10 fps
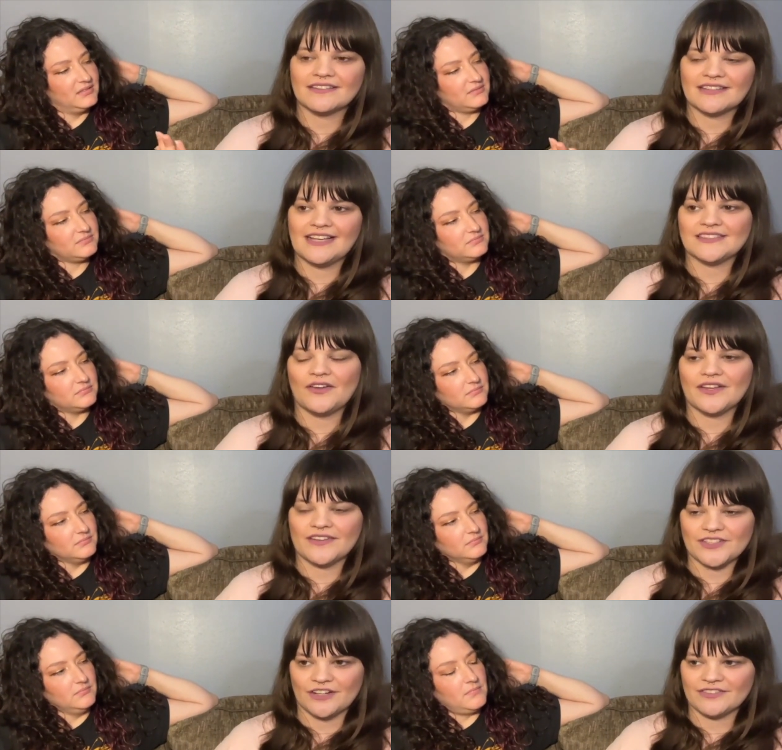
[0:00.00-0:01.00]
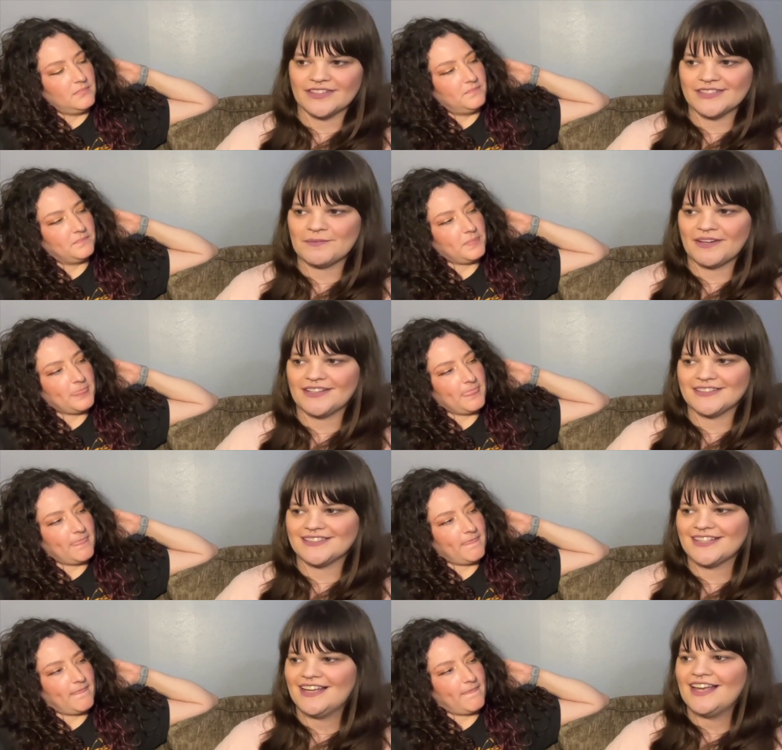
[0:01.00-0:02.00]
Speaker 1: that's only the surface
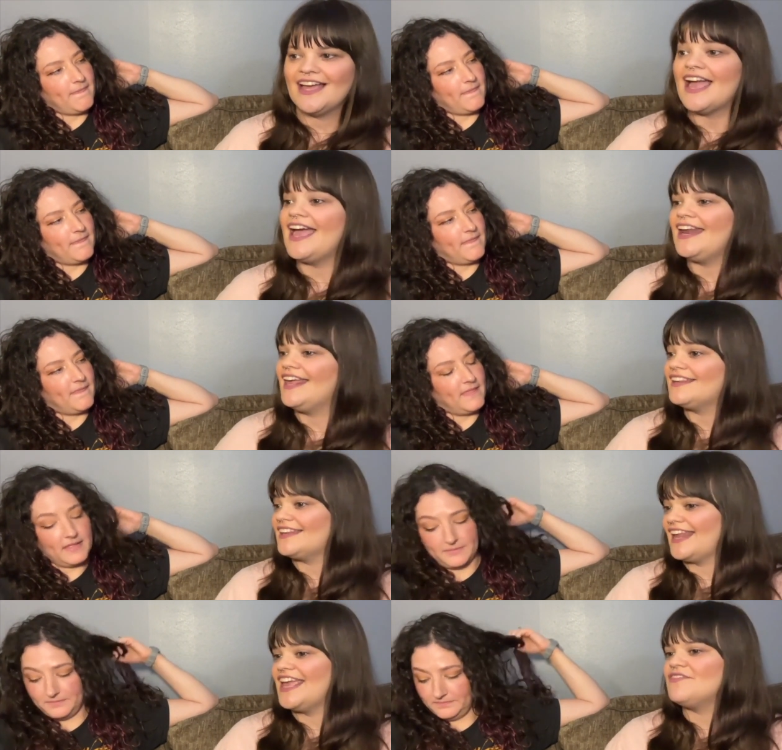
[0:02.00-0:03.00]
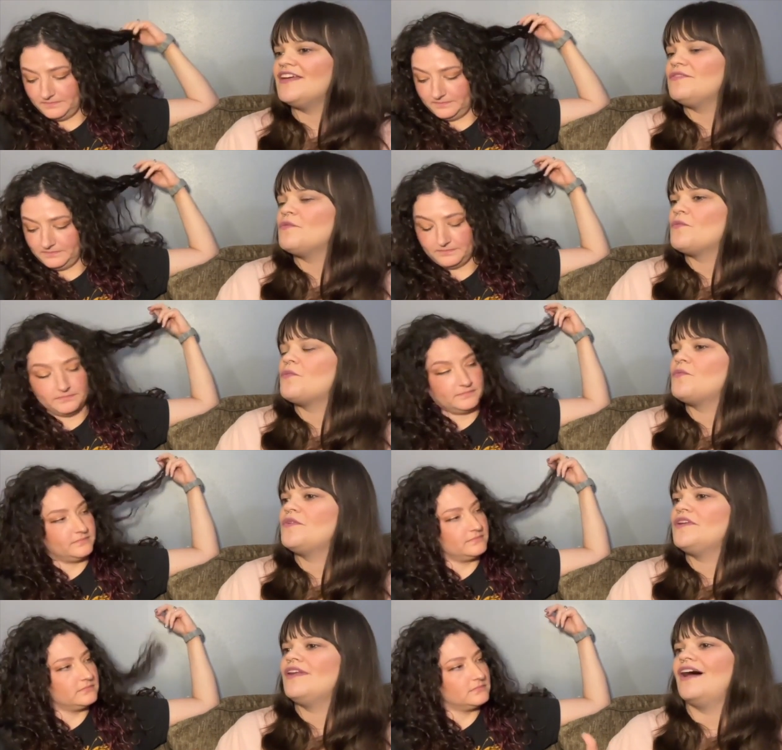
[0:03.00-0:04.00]
because, and, and even
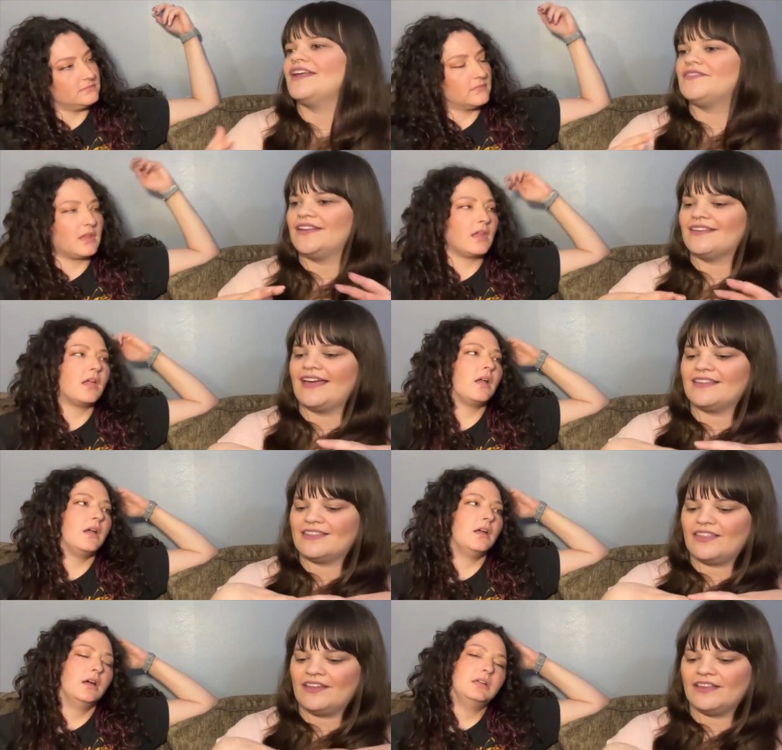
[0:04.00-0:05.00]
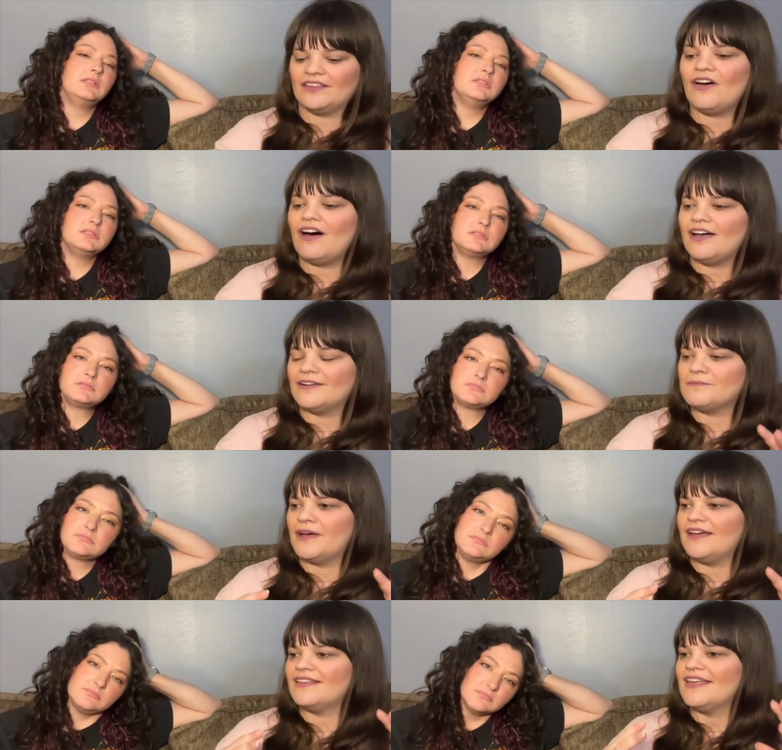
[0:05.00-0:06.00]
not even like the lawn,
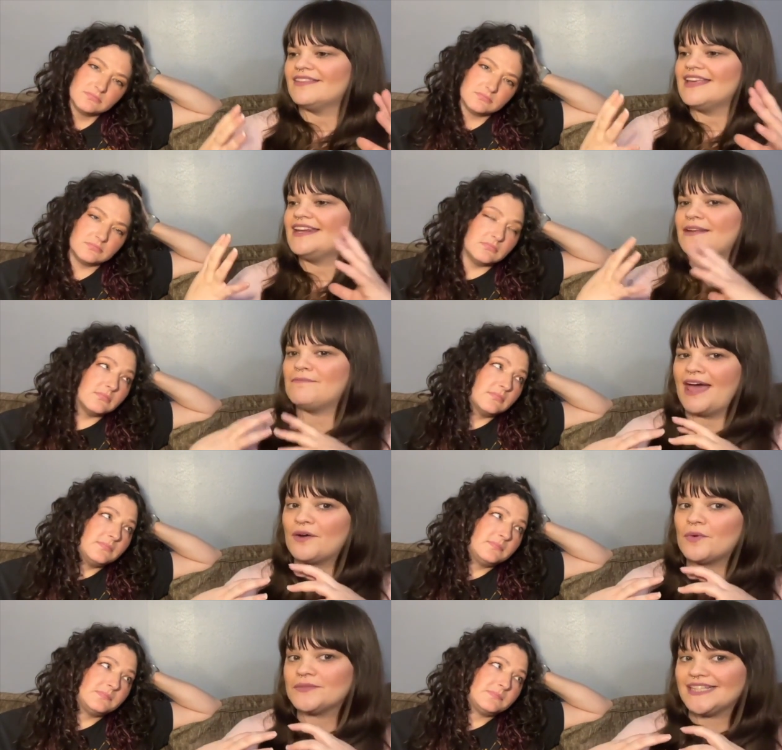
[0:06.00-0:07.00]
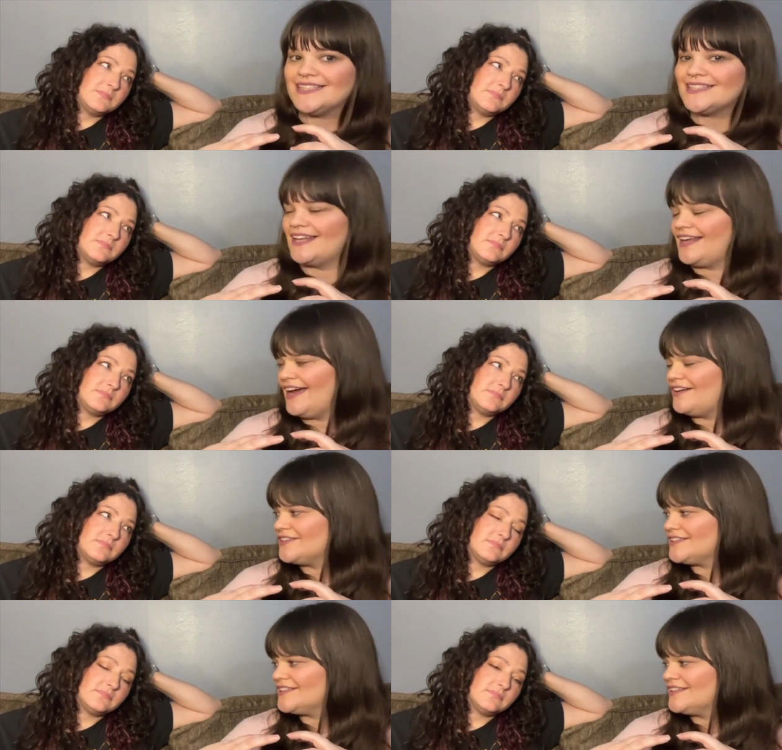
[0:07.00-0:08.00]
but it didn't matter what was inside the
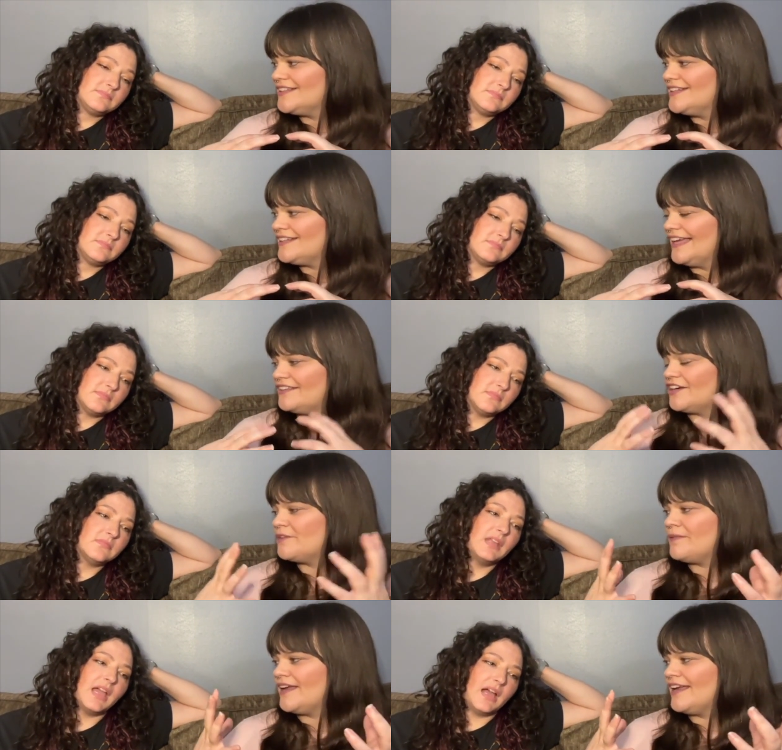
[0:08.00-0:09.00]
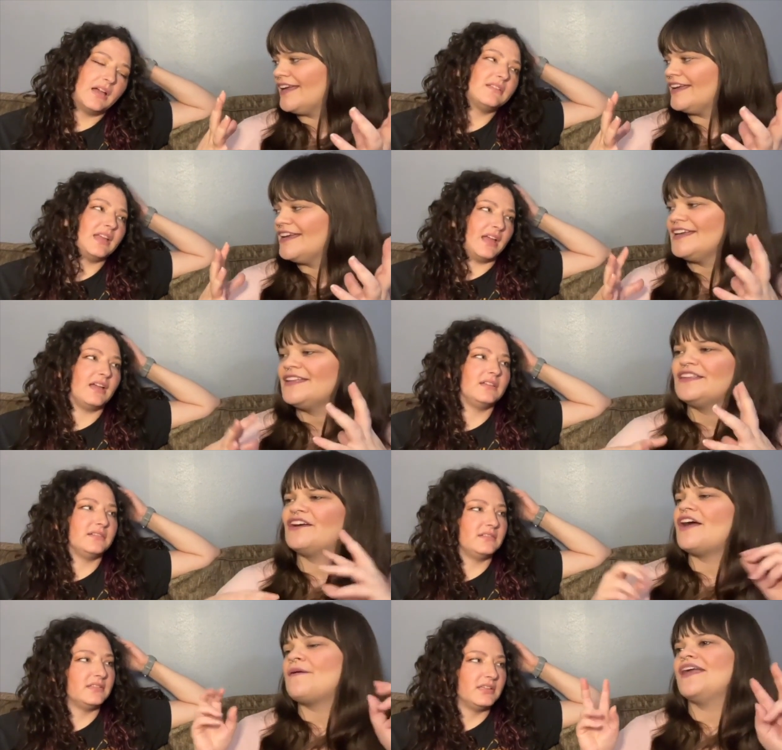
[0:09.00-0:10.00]
house. Like there could yeah, be, yeah.
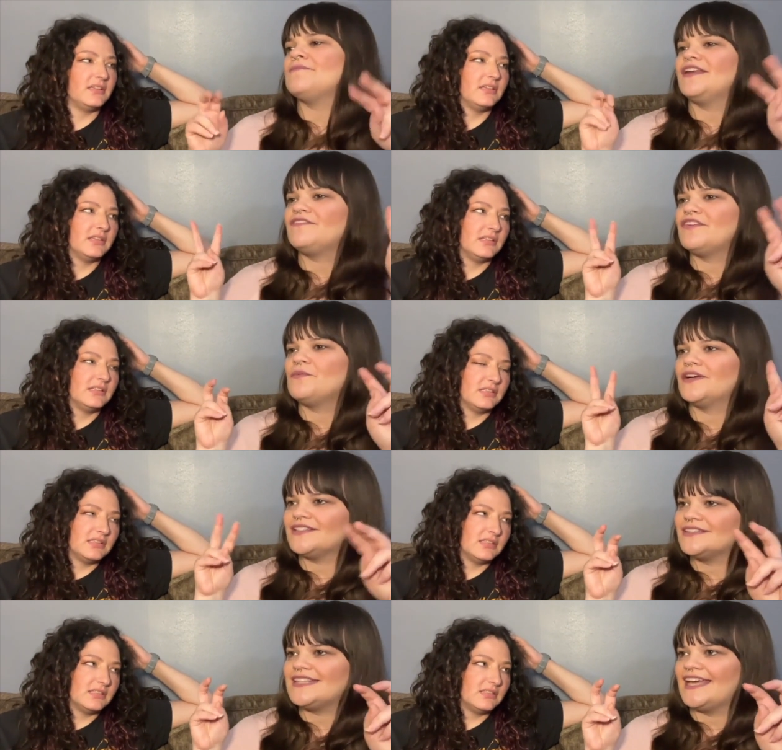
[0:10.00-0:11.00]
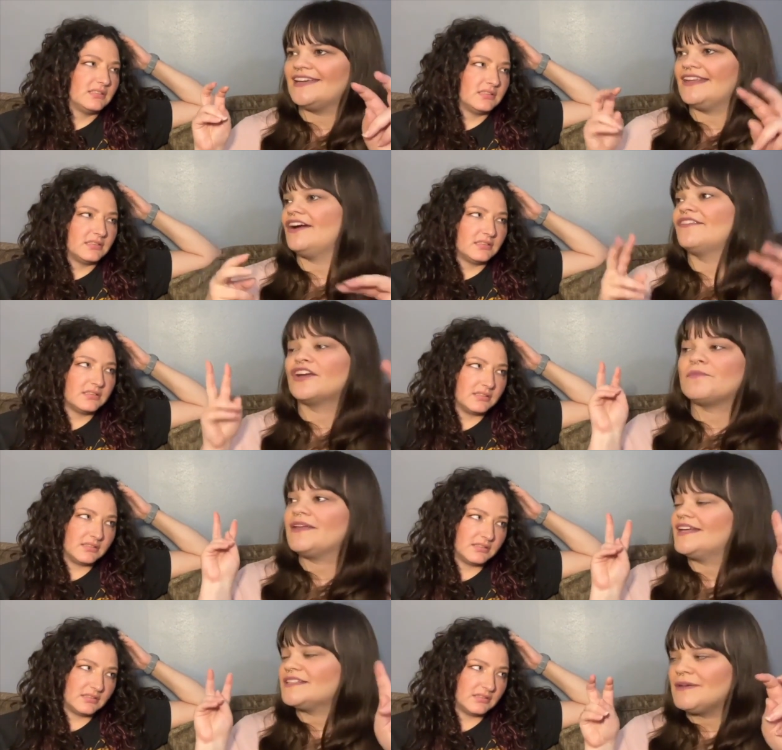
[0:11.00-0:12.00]
There, I, uh, I mean, if you want to take it there, there could
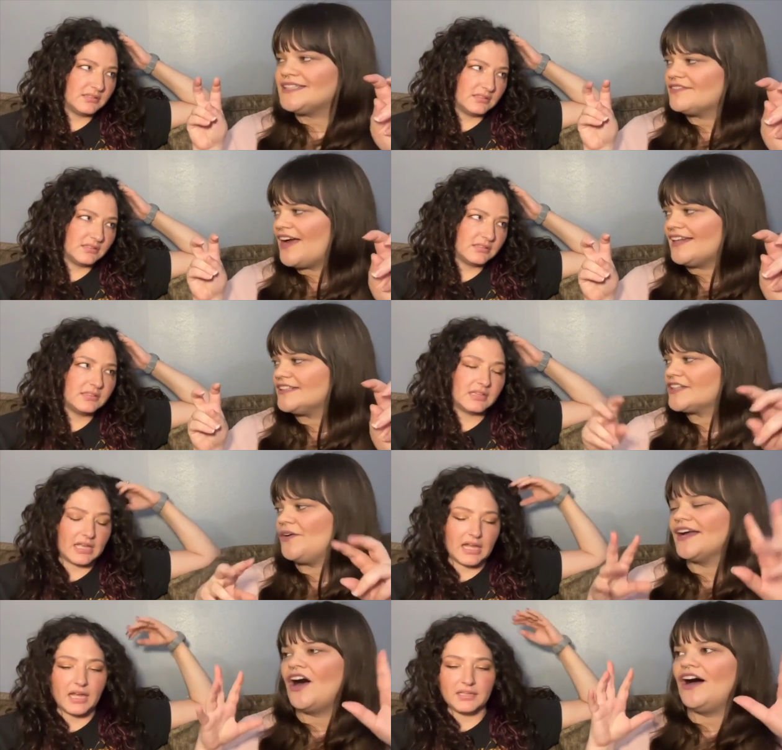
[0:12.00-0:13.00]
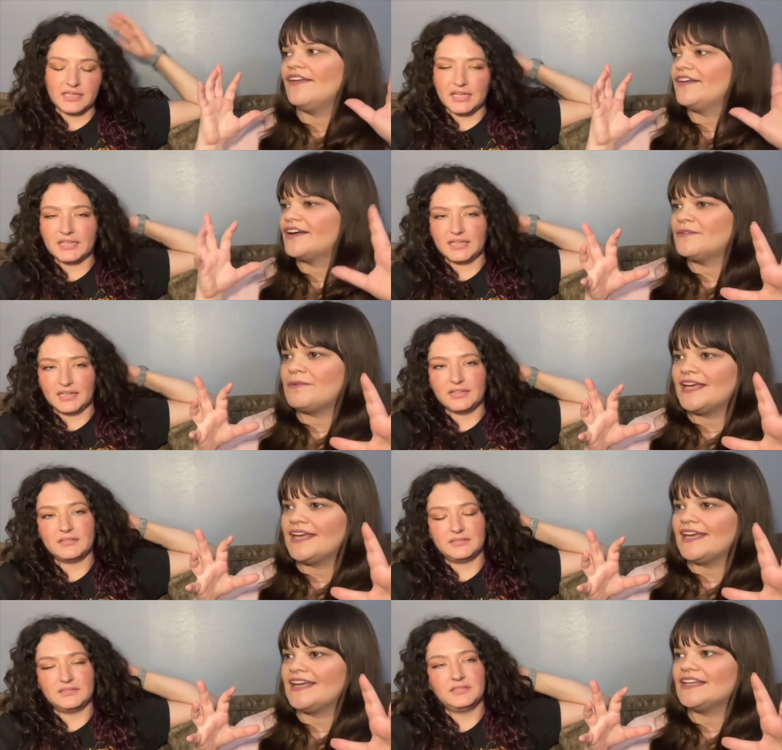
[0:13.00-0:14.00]
be like domestic violence yeah, going on. Yeah, there could
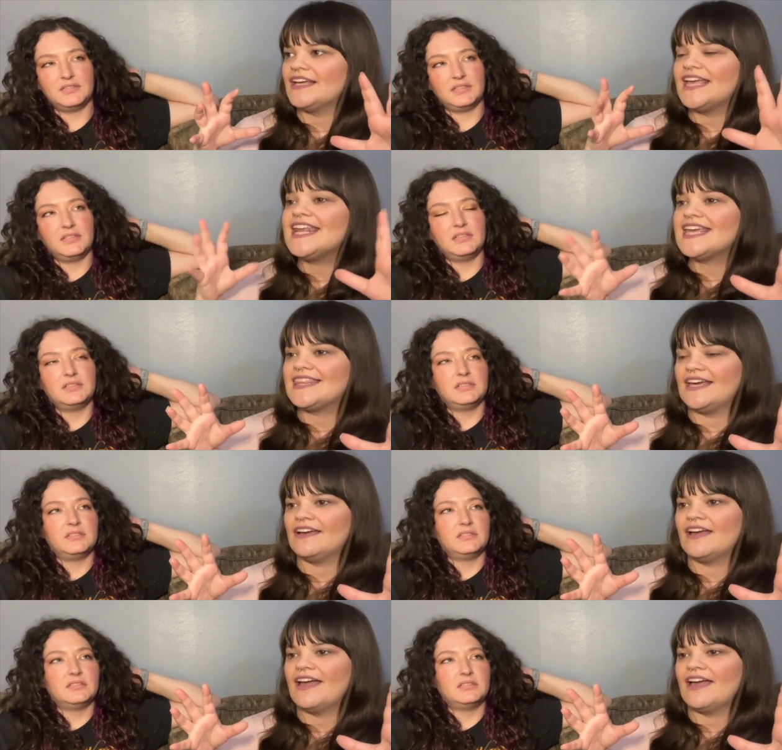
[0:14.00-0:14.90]
be anything